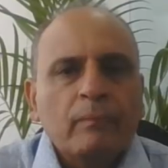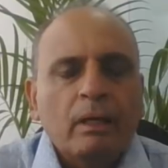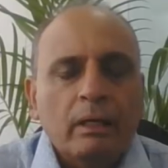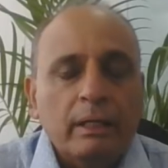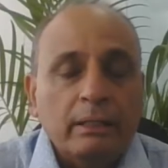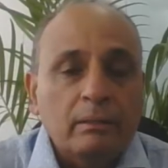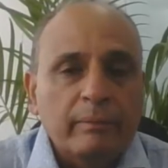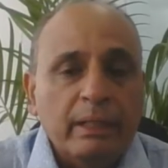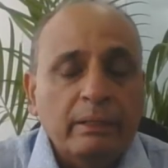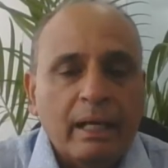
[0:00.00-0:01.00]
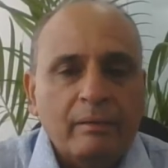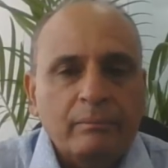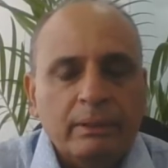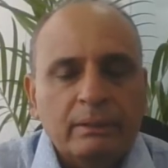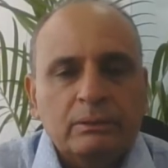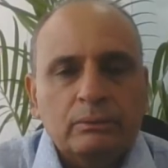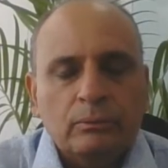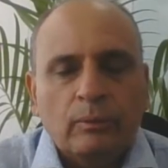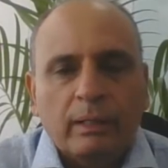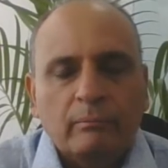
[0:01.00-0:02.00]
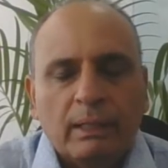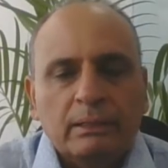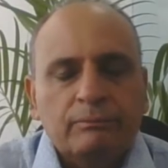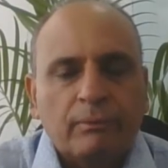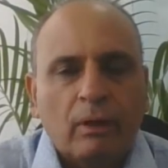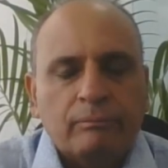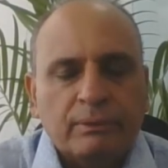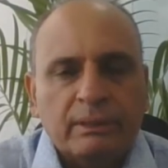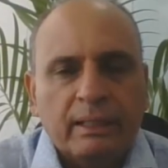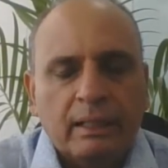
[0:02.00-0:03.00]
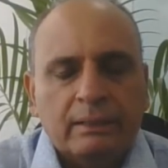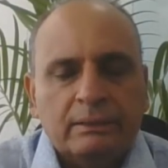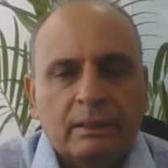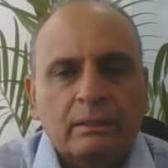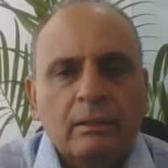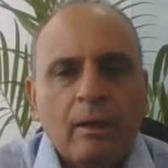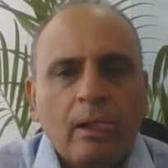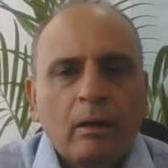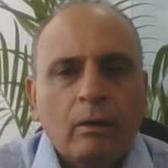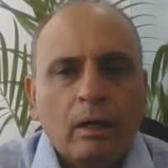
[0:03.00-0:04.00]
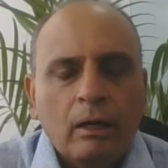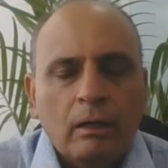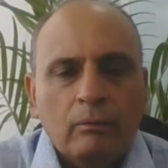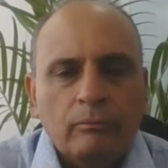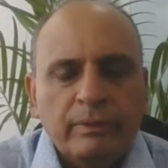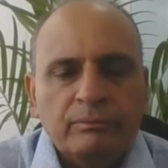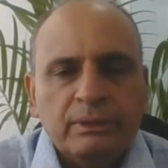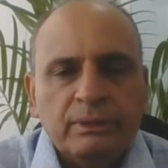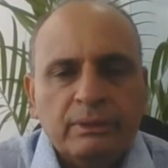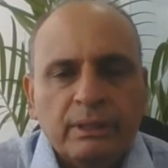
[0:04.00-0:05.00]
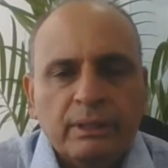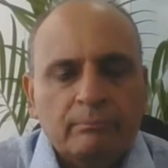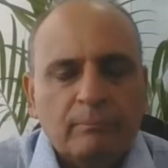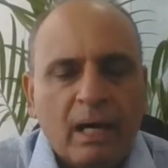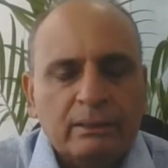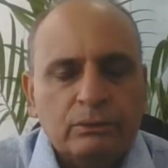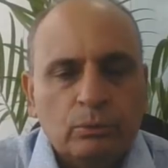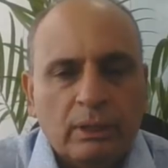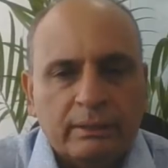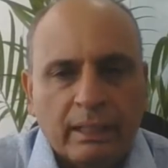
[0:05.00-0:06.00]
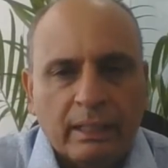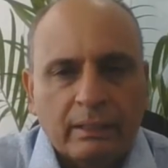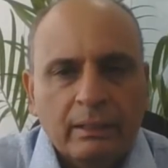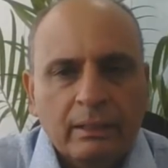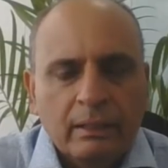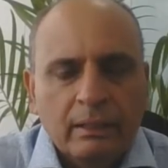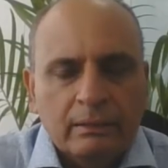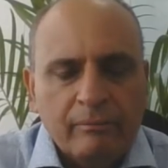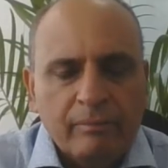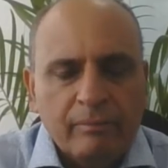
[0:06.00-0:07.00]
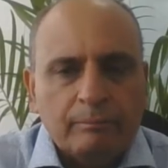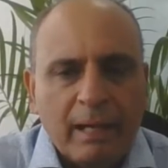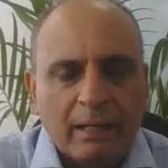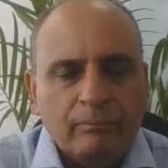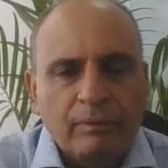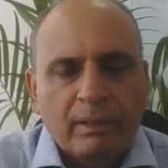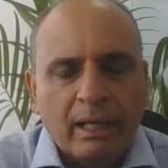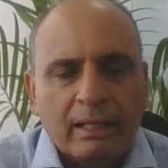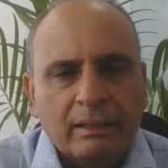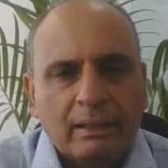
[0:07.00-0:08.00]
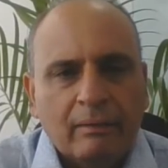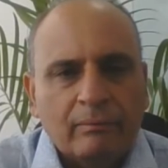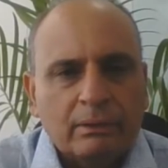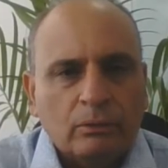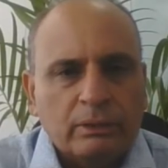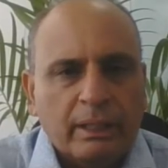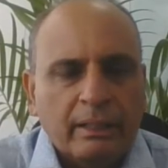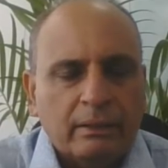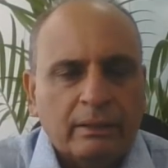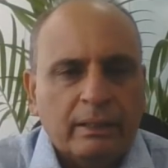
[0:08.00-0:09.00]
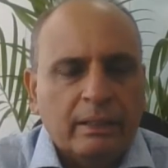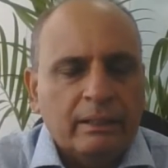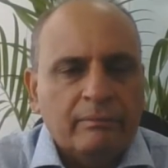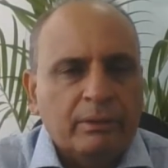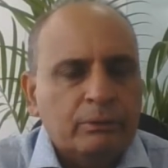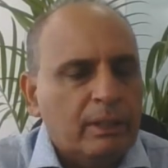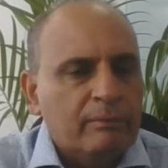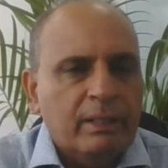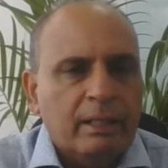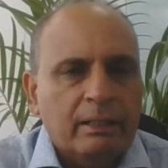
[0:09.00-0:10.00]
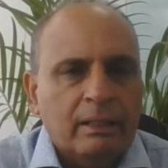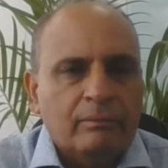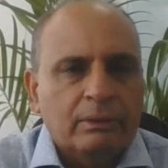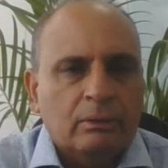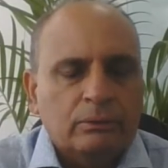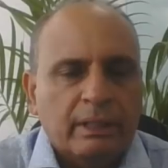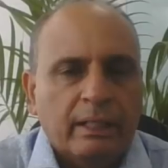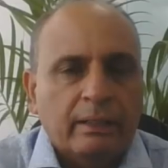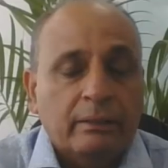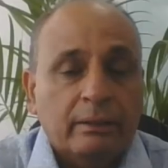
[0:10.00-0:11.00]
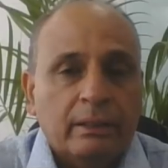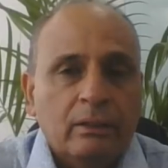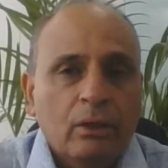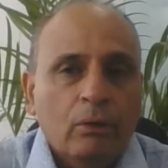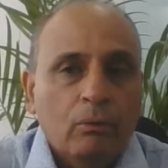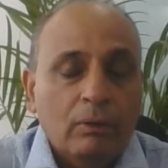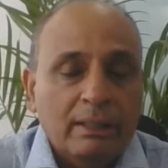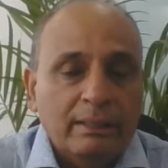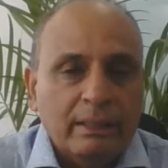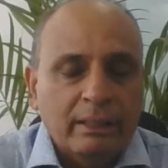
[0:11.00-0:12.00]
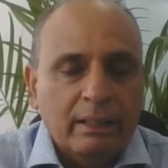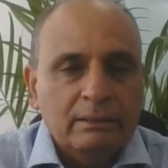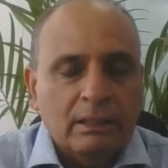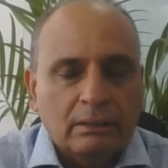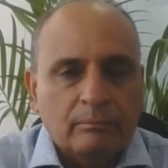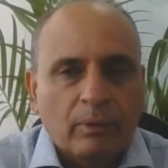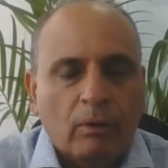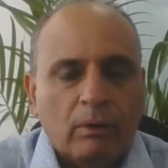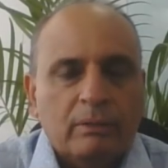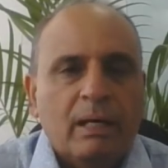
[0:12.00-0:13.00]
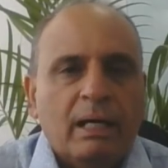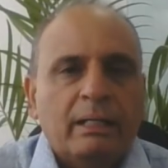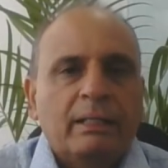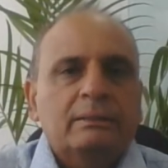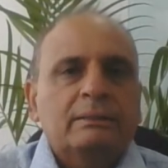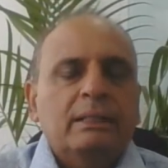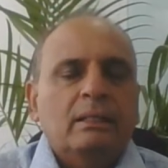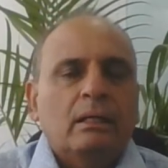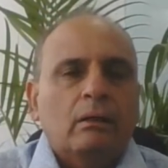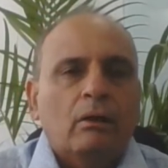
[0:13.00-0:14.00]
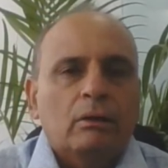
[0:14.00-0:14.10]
In the meantime, in this 1 month after the election, we've seen markets do nothing. 3 weeks back, we were at 11,800, and even today we are at 11,800. Only thing is that the broader market has seen a lot of